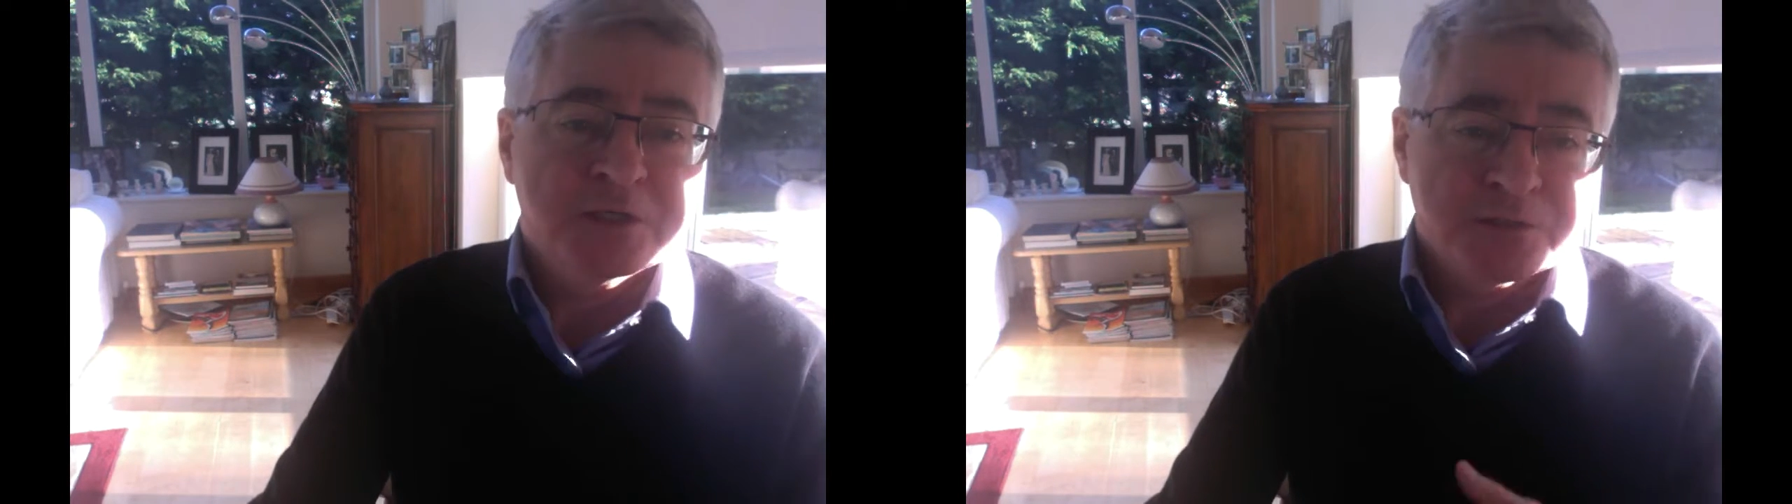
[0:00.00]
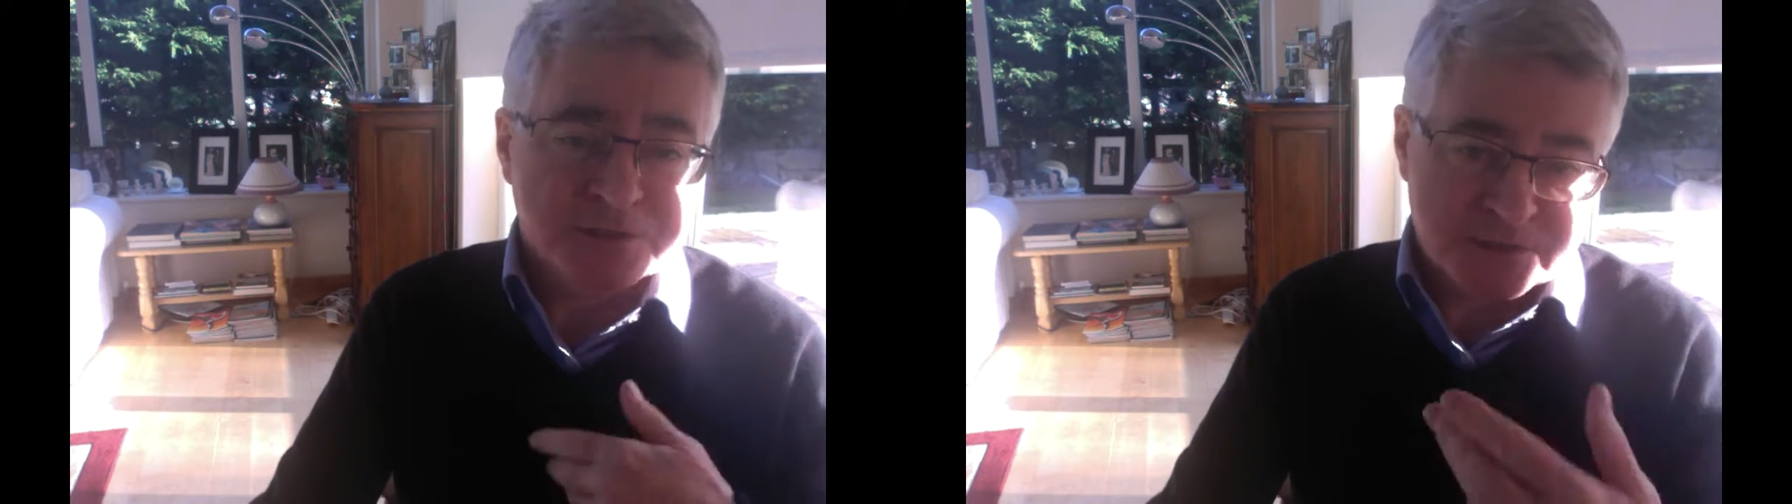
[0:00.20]

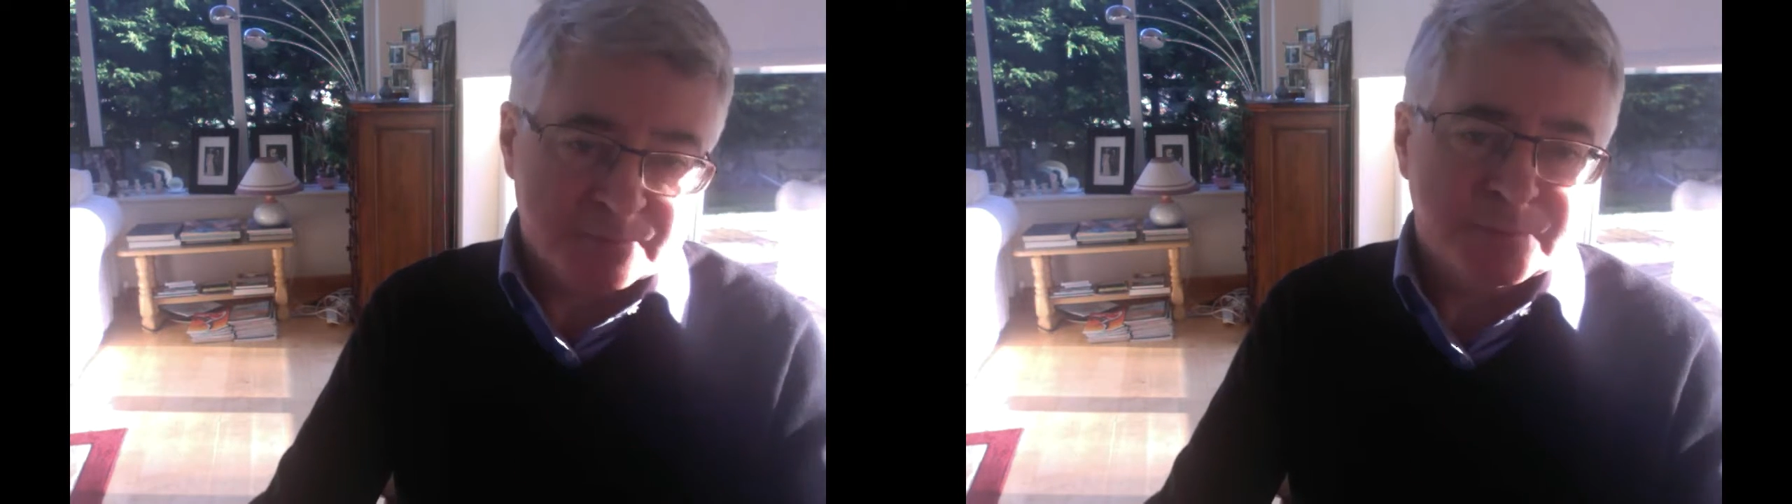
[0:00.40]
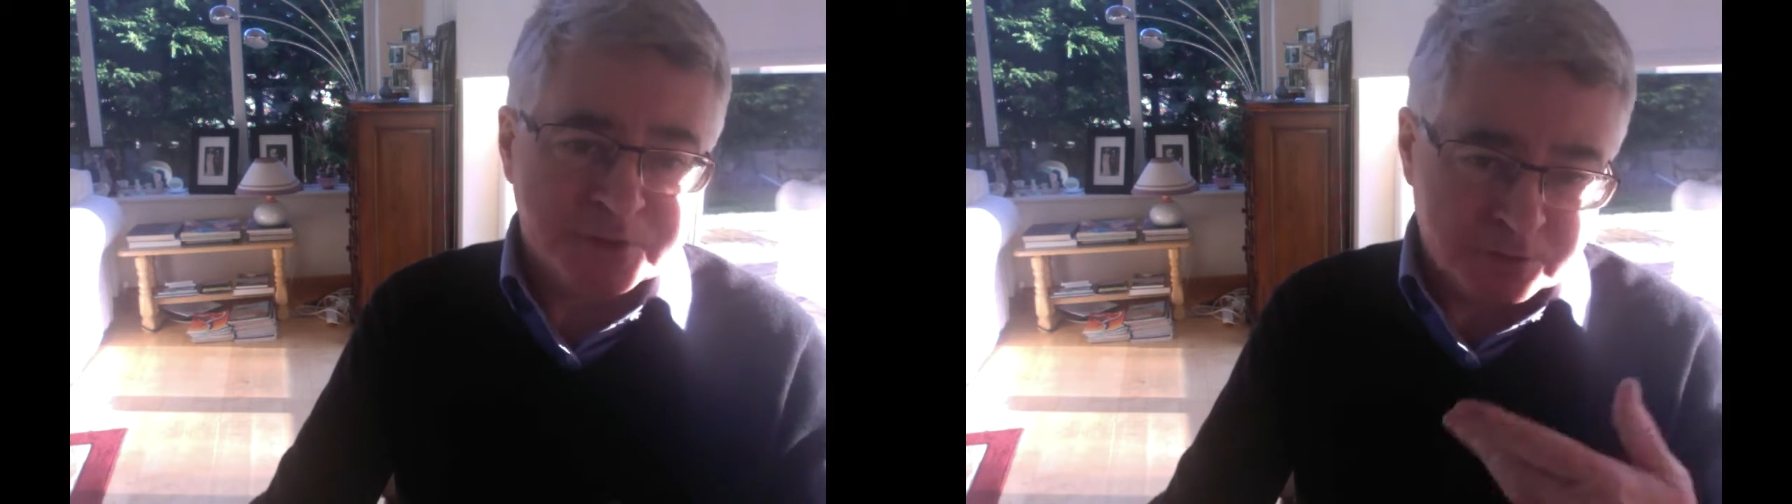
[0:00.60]
You're
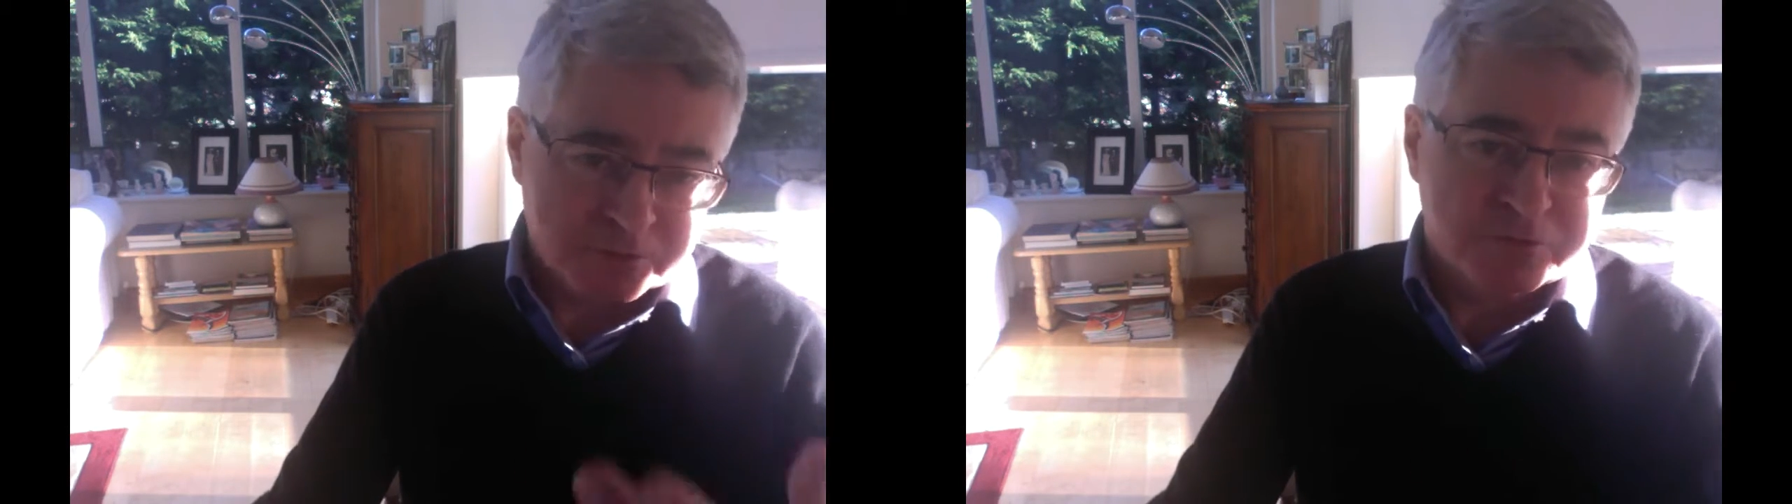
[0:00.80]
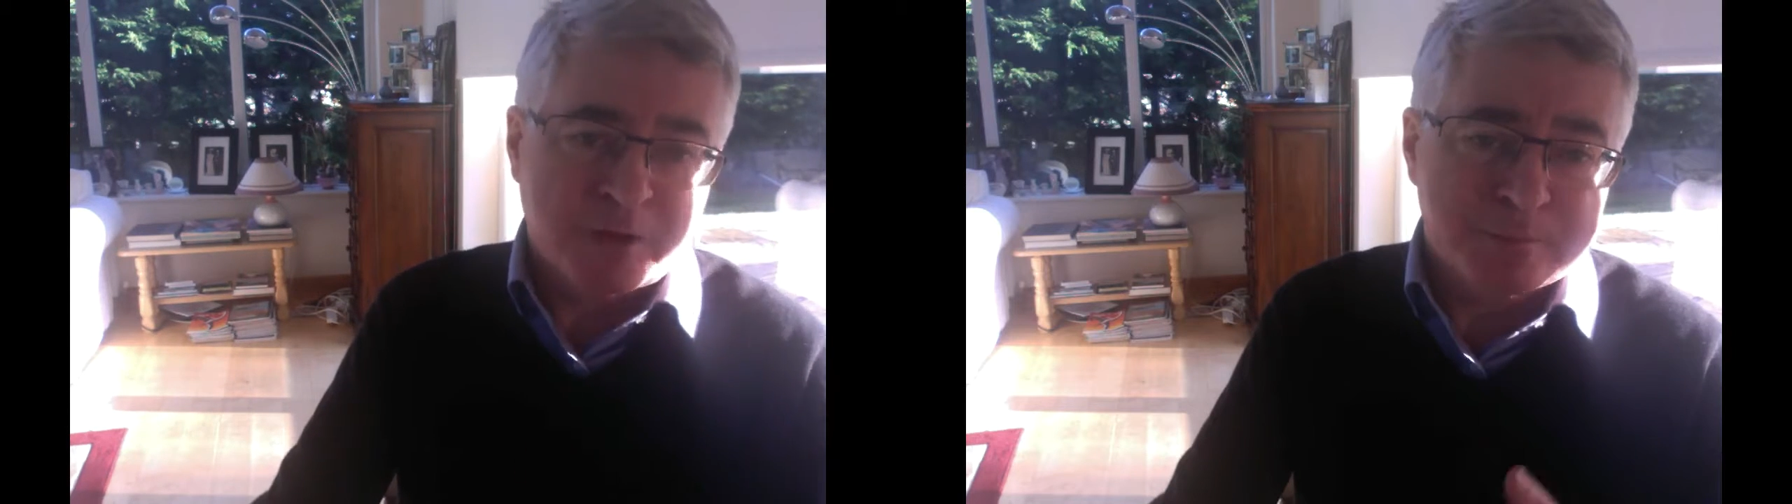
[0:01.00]
simply going
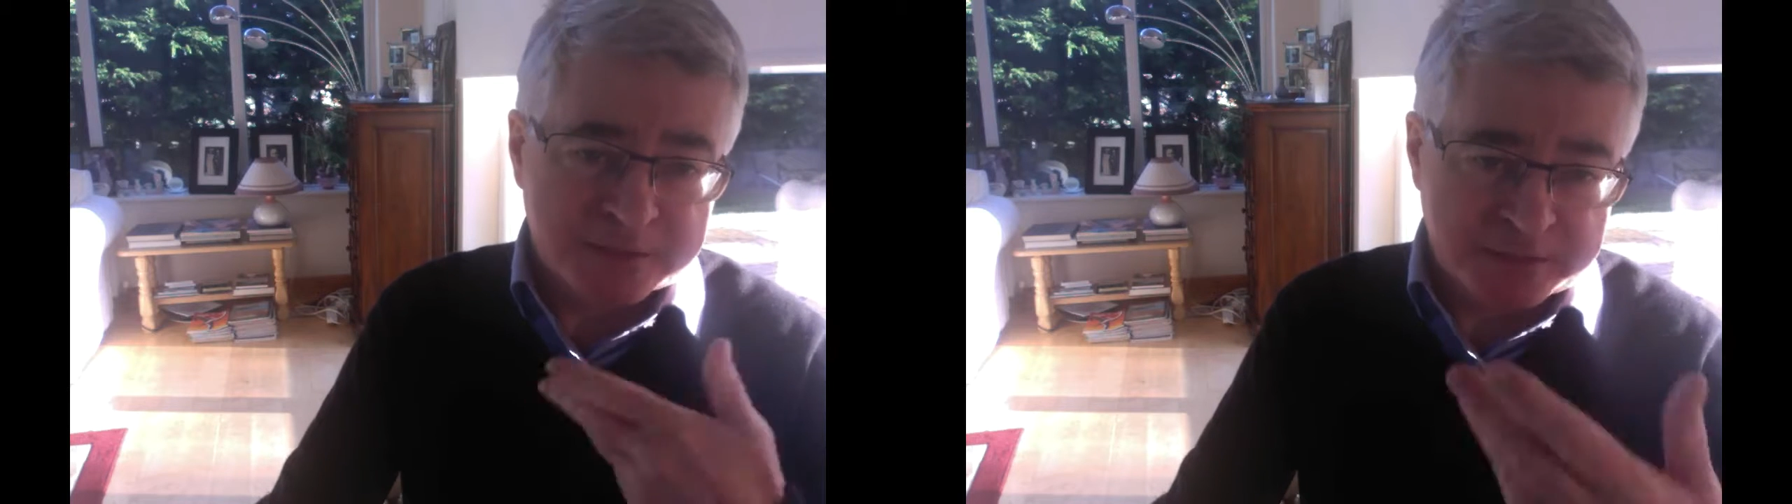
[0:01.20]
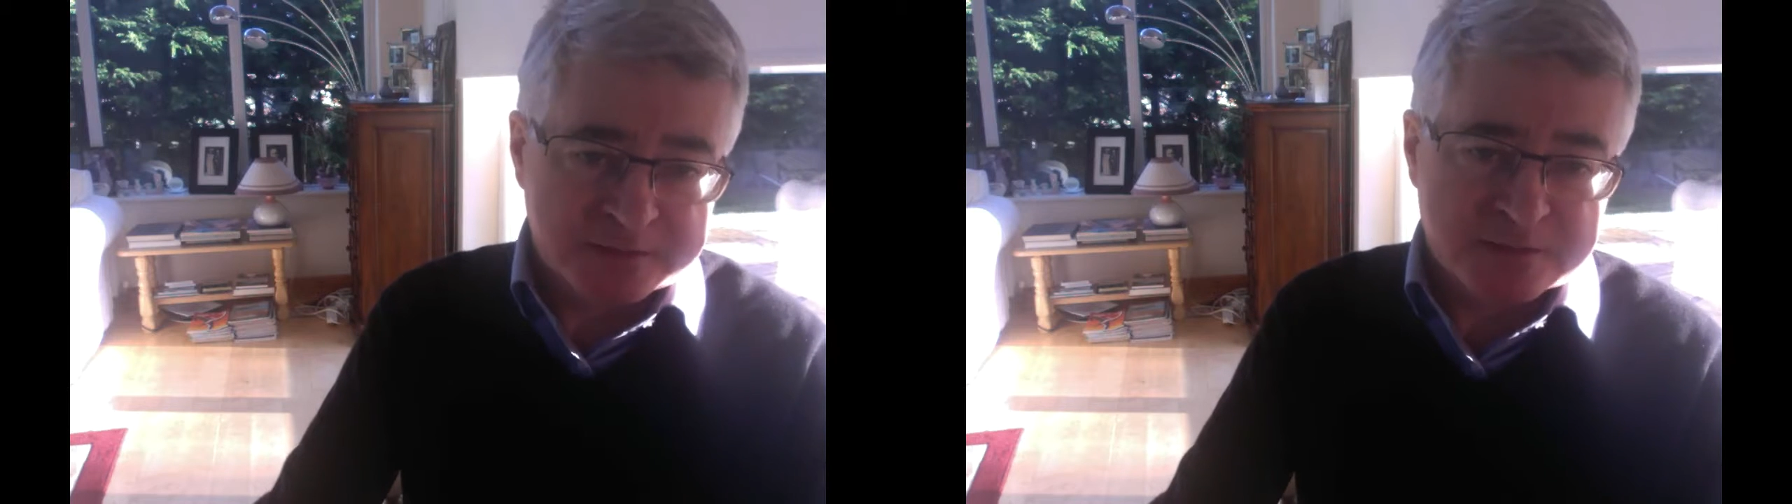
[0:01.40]
to
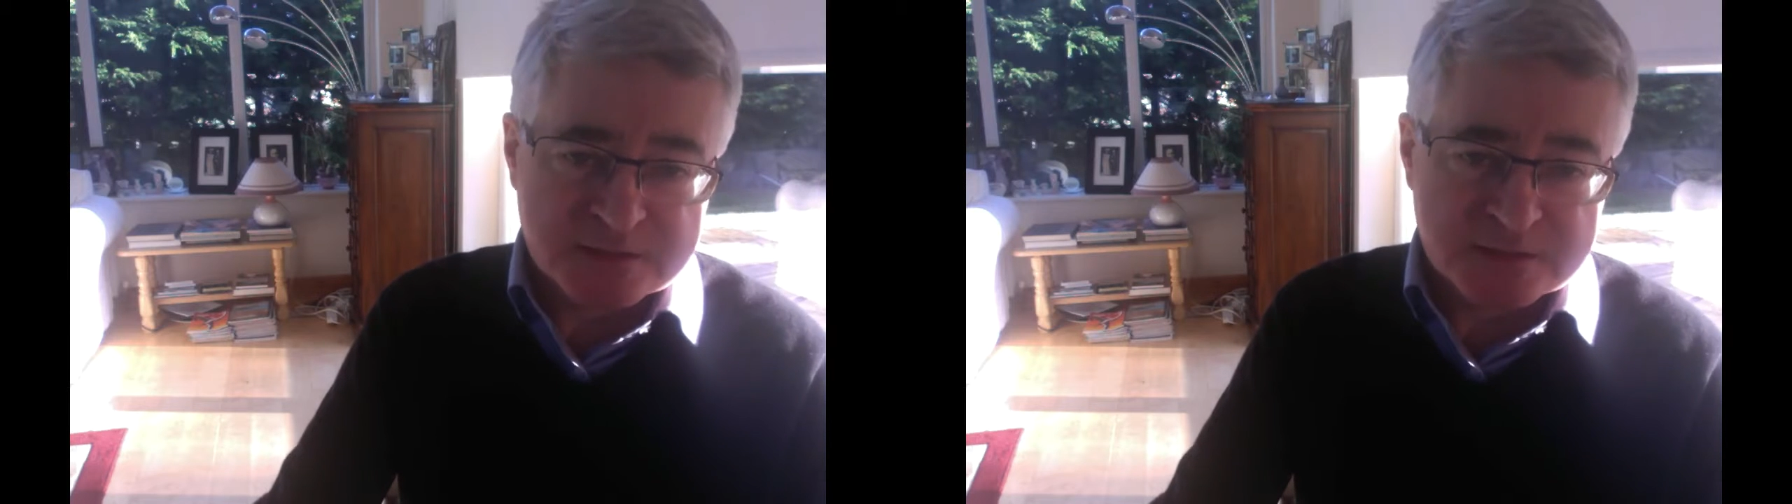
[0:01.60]
replicate the